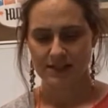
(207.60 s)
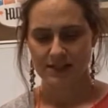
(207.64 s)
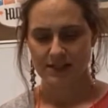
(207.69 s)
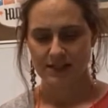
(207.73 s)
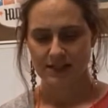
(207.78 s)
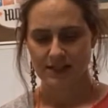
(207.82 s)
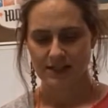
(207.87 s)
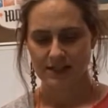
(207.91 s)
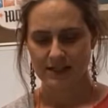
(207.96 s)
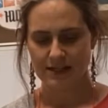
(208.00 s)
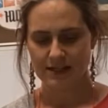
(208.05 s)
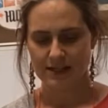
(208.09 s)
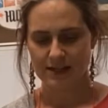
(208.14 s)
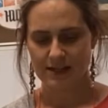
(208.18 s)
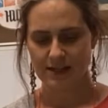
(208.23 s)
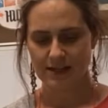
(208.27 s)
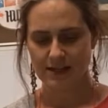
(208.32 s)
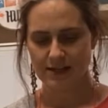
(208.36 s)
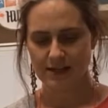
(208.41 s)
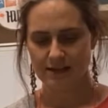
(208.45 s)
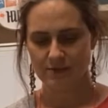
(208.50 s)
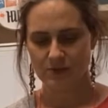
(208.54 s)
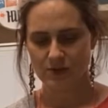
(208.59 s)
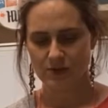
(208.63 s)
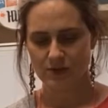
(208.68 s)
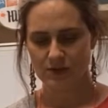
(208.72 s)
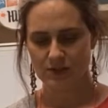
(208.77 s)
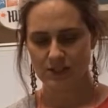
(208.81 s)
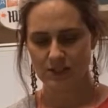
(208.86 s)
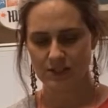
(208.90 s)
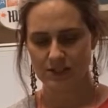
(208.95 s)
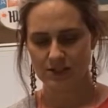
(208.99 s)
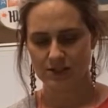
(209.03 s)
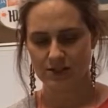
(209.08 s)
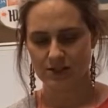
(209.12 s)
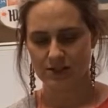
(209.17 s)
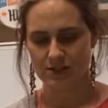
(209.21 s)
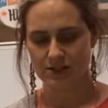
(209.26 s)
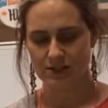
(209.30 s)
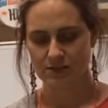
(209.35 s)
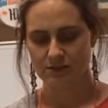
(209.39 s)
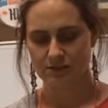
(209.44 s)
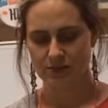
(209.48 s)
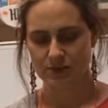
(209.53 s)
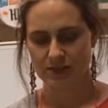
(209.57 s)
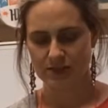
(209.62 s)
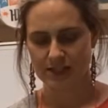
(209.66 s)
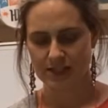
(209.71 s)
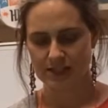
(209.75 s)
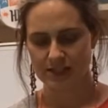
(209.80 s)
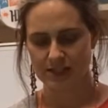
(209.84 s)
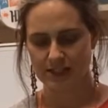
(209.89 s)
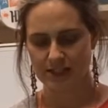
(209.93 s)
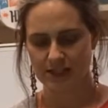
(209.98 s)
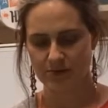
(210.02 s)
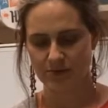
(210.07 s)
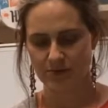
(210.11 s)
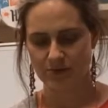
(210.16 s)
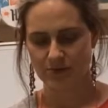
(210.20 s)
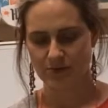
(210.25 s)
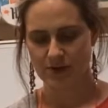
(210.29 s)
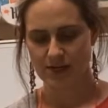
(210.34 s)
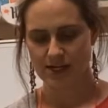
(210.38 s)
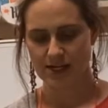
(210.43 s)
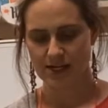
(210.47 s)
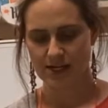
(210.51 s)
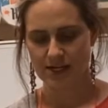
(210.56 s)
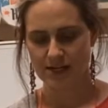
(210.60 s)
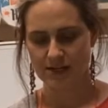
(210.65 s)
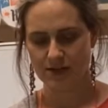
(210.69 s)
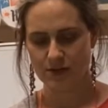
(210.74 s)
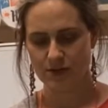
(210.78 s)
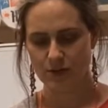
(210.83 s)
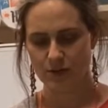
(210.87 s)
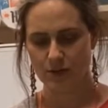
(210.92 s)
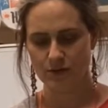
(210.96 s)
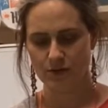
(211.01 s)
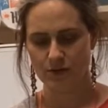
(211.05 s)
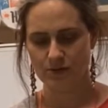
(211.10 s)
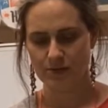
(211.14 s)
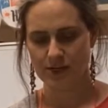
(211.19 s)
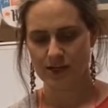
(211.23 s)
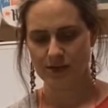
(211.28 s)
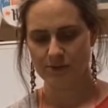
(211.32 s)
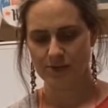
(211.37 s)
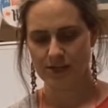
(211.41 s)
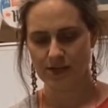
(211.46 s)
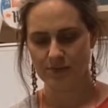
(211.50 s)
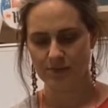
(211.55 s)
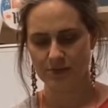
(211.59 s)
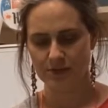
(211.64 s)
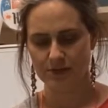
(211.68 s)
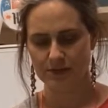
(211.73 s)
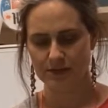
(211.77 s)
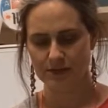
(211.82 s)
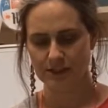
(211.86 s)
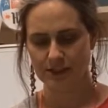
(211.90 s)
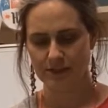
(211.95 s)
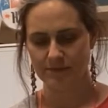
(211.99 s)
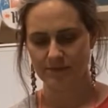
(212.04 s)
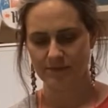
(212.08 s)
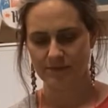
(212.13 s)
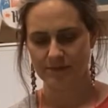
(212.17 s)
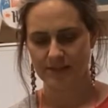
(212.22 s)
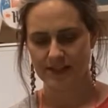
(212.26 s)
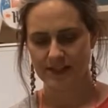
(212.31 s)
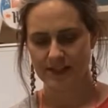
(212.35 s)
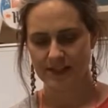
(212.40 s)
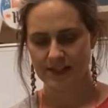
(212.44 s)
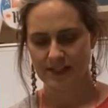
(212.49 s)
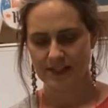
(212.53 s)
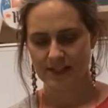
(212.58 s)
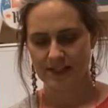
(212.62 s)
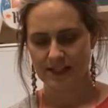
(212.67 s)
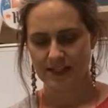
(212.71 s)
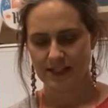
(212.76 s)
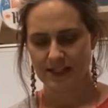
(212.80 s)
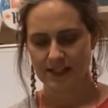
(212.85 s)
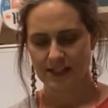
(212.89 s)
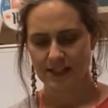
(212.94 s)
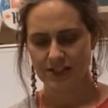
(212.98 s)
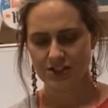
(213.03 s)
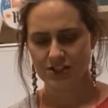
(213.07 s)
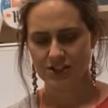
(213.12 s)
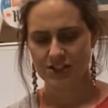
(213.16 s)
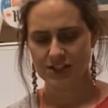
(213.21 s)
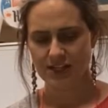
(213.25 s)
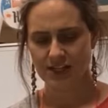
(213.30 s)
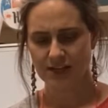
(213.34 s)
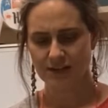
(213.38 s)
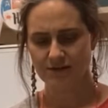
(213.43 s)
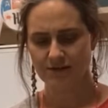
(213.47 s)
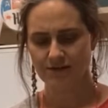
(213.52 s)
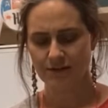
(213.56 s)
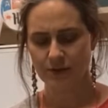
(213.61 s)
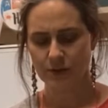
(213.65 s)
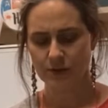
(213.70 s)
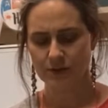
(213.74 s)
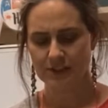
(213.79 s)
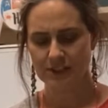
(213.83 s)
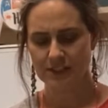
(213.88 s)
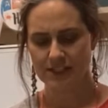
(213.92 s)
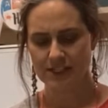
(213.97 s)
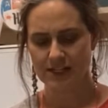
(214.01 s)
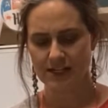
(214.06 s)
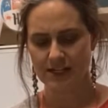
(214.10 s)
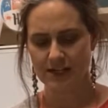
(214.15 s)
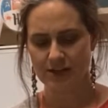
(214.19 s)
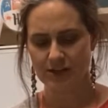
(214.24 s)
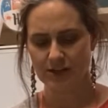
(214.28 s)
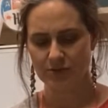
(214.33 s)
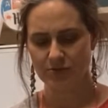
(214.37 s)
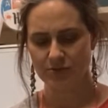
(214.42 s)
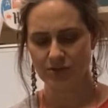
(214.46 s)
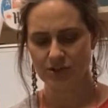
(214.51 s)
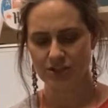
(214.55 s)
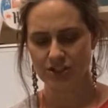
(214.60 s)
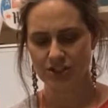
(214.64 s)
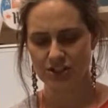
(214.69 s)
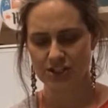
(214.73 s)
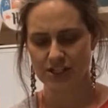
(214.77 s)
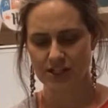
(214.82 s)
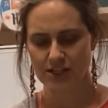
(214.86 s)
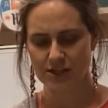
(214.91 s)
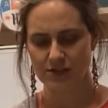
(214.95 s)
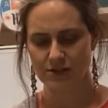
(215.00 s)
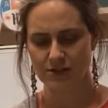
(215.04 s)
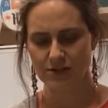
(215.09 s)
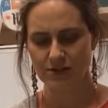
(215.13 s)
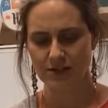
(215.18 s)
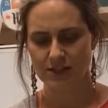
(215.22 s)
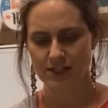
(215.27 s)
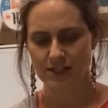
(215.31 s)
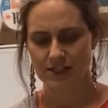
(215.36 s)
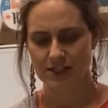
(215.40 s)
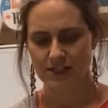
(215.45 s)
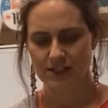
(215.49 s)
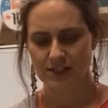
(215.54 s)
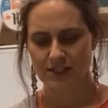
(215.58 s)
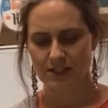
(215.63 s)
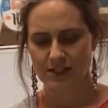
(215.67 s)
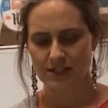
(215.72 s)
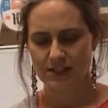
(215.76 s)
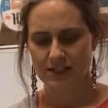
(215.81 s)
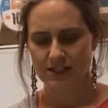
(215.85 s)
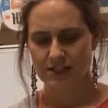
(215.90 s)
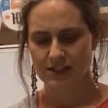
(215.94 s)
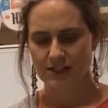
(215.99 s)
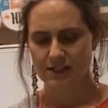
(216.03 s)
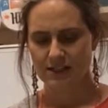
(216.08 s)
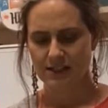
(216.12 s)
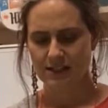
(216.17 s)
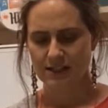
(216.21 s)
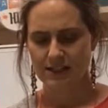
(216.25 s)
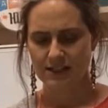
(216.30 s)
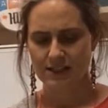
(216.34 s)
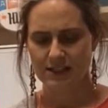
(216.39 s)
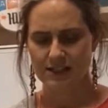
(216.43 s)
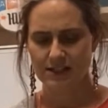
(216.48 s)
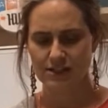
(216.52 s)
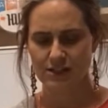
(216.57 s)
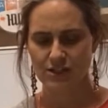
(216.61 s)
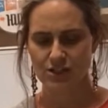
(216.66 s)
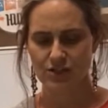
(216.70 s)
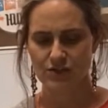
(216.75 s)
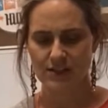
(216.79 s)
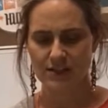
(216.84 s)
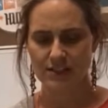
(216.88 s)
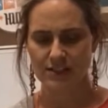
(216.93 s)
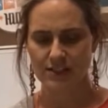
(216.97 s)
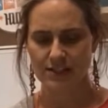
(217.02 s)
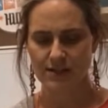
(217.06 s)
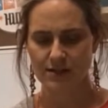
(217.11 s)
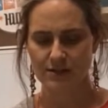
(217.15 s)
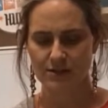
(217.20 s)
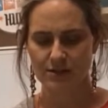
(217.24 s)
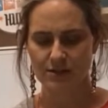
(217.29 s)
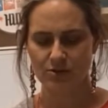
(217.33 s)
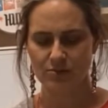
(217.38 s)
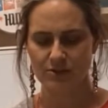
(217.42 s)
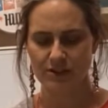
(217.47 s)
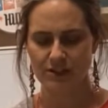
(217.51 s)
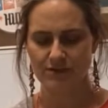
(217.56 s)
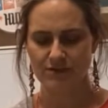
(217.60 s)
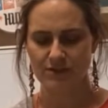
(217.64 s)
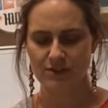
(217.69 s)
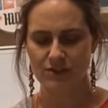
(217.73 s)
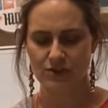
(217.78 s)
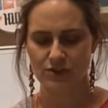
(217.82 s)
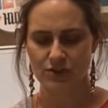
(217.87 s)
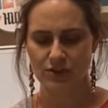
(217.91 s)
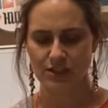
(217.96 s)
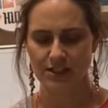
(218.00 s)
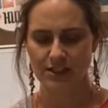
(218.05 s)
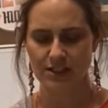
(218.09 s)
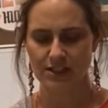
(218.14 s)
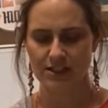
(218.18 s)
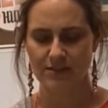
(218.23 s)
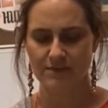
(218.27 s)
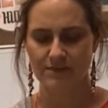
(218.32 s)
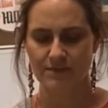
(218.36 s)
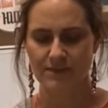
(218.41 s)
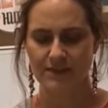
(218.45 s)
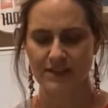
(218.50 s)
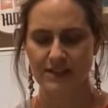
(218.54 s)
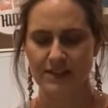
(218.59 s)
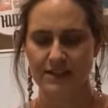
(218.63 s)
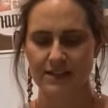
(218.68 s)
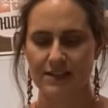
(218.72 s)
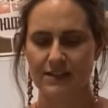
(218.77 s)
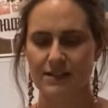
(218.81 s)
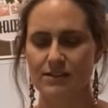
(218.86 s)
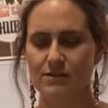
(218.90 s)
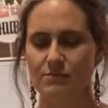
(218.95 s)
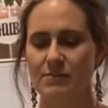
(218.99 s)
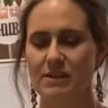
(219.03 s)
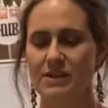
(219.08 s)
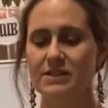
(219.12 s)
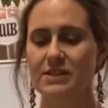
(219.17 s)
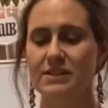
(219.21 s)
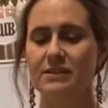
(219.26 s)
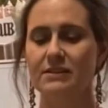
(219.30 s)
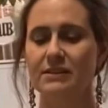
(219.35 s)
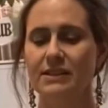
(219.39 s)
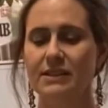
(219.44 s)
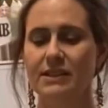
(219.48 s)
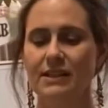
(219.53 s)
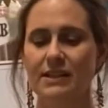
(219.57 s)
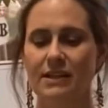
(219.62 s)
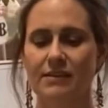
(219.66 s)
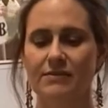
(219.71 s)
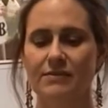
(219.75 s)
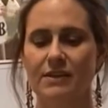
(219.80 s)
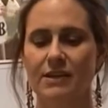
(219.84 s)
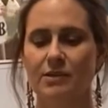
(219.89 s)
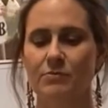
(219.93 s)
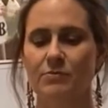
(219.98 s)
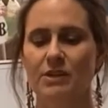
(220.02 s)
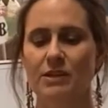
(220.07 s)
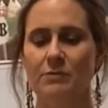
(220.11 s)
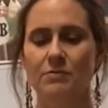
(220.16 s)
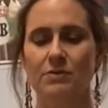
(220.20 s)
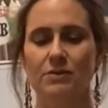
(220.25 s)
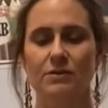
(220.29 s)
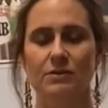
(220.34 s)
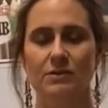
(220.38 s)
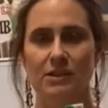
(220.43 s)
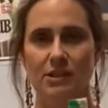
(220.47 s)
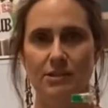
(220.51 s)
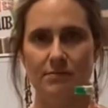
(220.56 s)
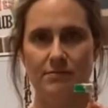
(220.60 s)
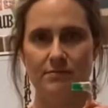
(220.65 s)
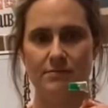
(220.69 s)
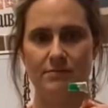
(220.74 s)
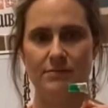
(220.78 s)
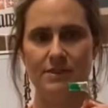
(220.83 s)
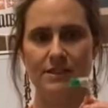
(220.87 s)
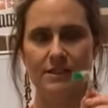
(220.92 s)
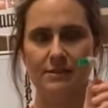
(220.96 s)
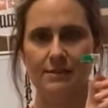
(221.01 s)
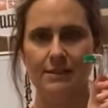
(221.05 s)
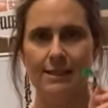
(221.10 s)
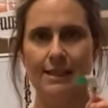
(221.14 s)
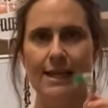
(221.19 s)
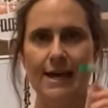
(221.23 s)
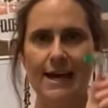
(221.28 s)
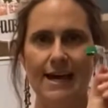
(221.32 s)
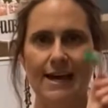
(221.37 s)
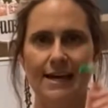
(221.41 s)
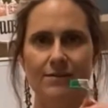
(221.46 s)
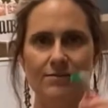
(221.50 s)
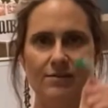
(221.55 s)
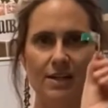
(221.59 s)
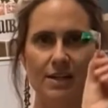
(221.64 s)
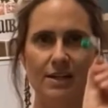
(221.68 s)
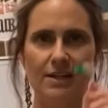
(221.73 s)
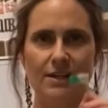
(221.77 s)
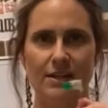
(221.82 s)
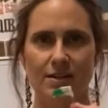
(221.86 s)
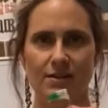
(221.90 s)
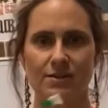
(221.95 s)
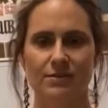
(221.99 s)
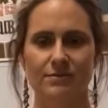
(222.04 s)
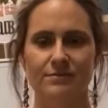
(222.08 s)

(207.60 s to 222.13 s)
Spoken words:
and I am going to put that tape right over my paper clip and just kind of fold it down and push down and straighten it out a little bit if it's crooked. So basically I've got a paper clip, it's like a little hat right now,